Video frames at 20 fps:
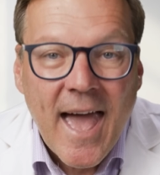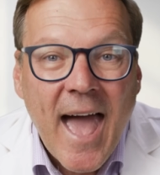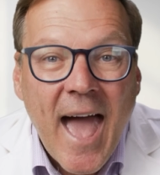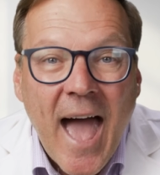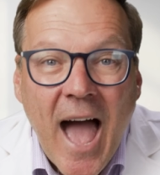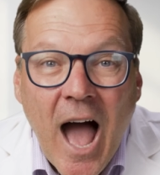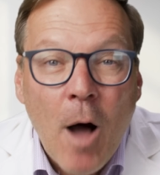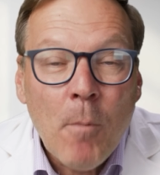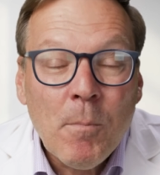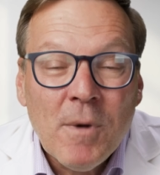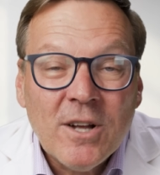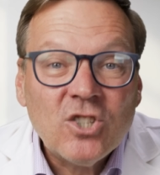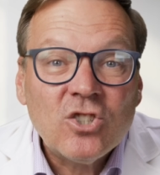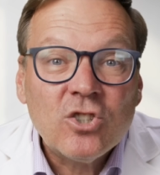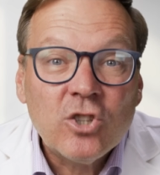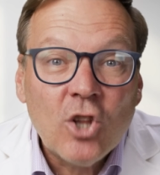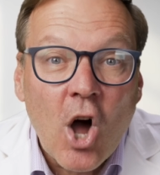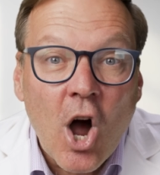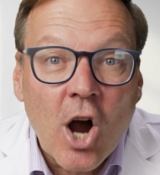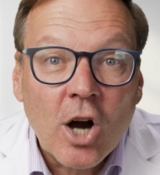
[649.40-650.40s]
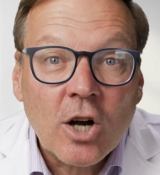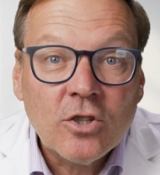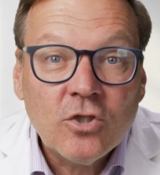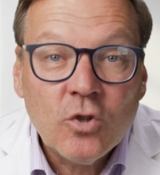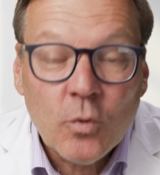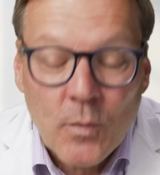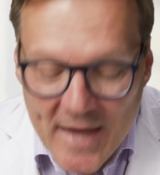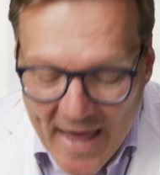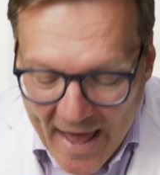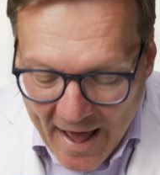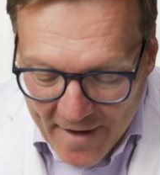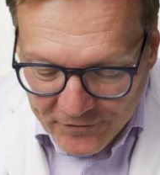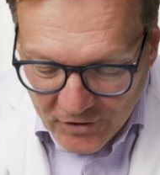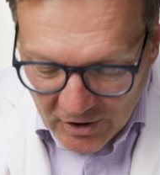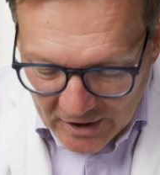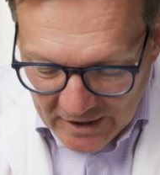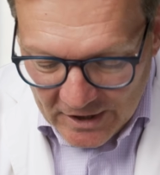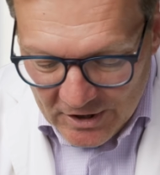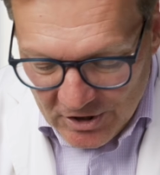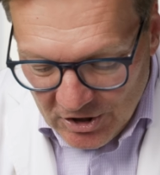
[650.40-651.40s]
How much longer do we have to
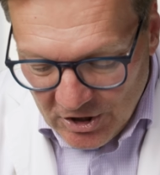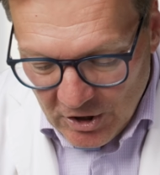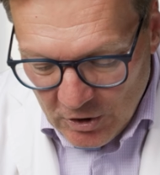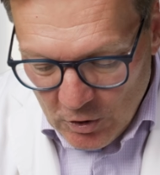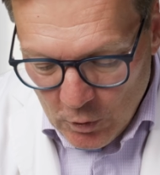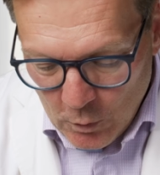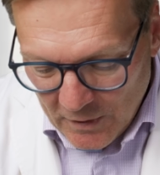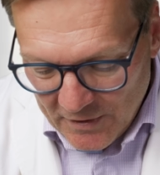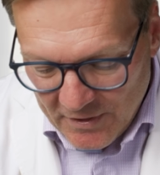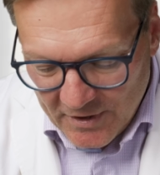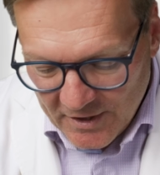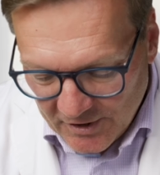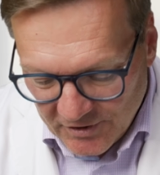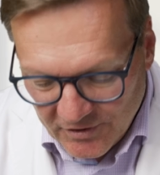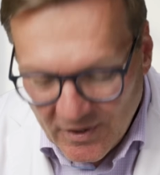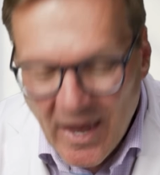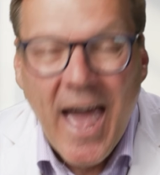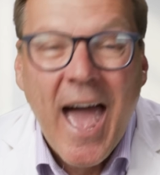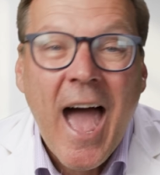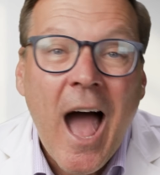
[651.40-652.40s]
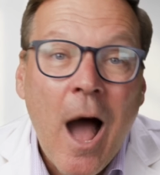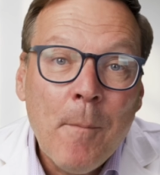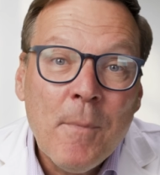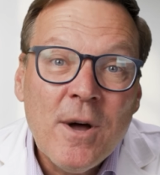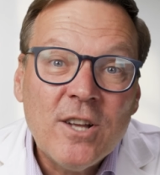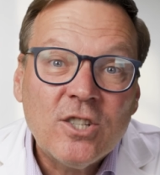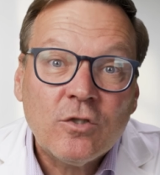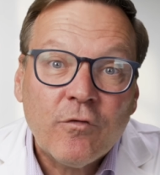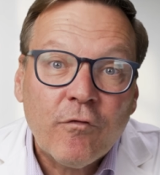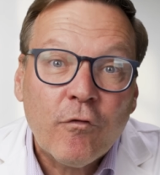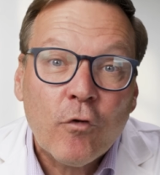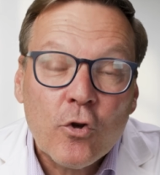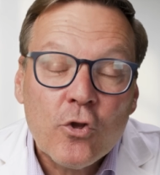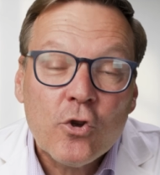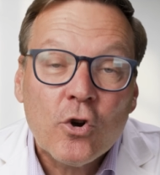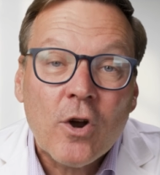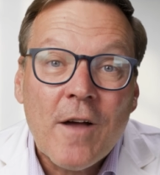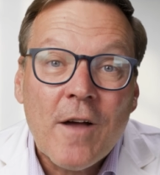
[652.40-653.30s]
continue with this? How much further